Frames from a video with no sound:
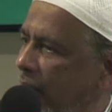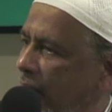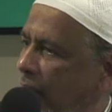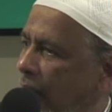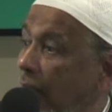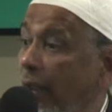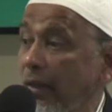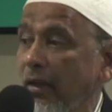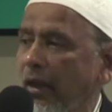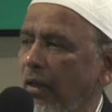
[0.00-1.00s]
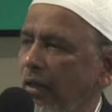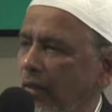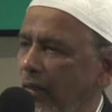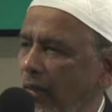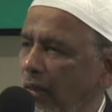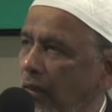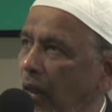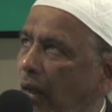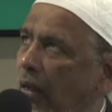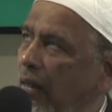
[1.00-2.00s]
La ilaha the,
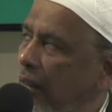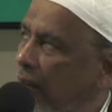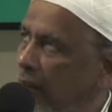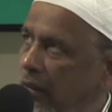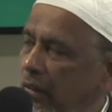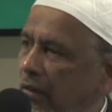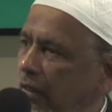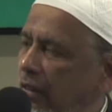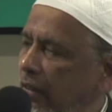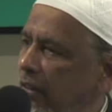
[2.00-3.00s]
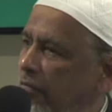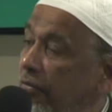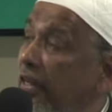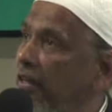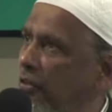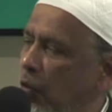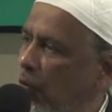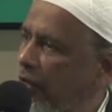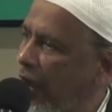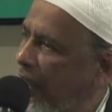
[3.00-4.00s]
the, the, finger going up in the
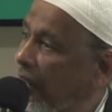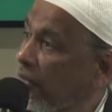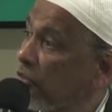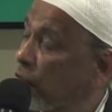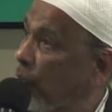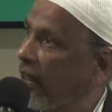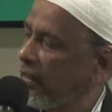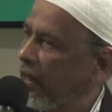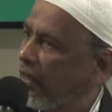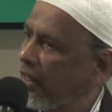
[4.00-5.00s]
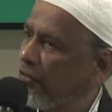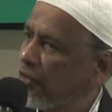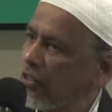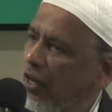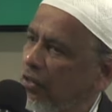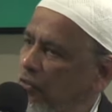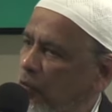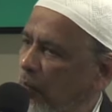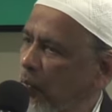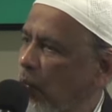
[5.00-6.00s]
air showing that there is none to be
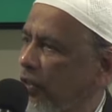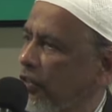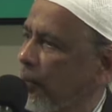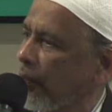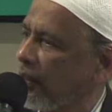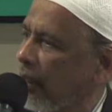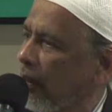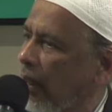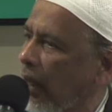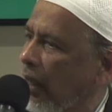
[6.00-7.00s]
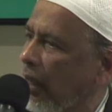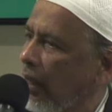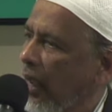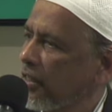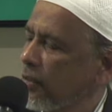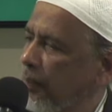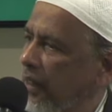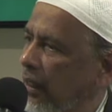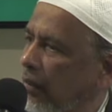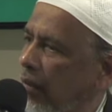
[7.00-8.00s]
worshipped but Allah. Hasbi
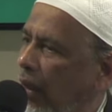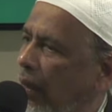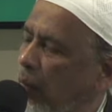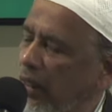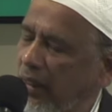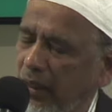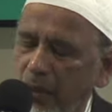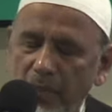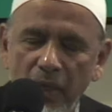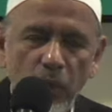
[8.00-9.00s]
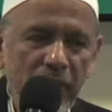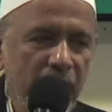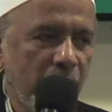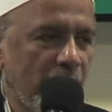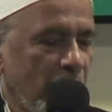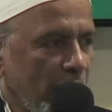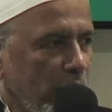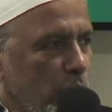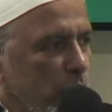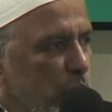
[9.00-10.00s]
Allah wa ni'mal wakil. You, you
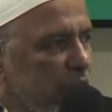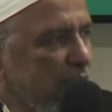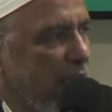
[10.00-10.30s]
see that